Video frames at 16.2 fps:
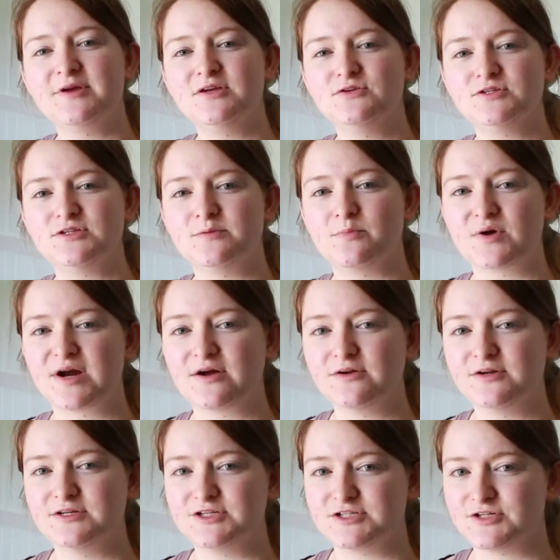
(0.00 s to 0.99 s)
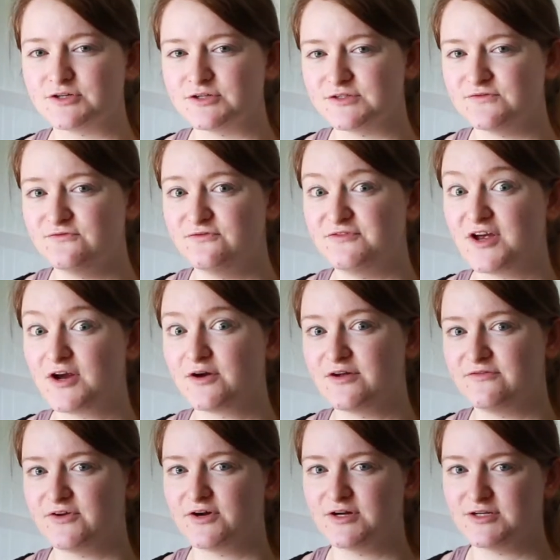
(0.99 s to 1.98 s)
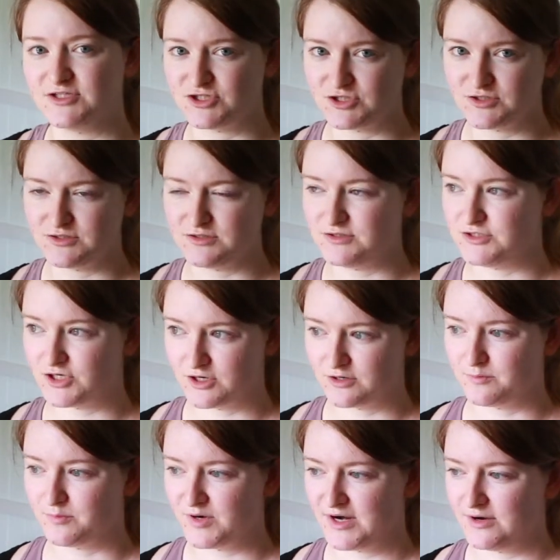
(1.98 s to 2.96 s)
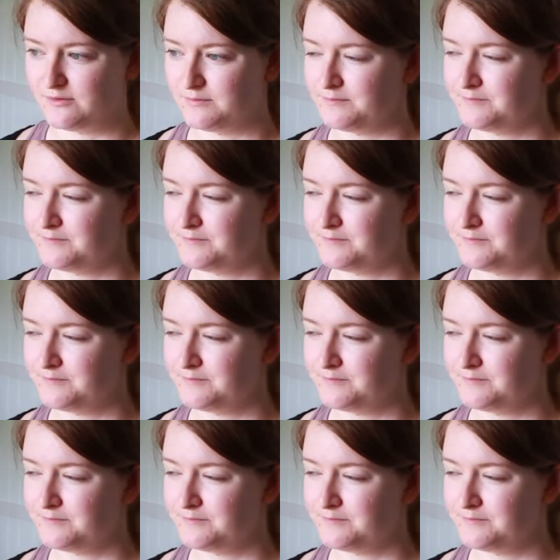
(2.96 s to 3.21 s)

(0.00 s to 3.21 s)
use the brown, it just turns very, very dark brown.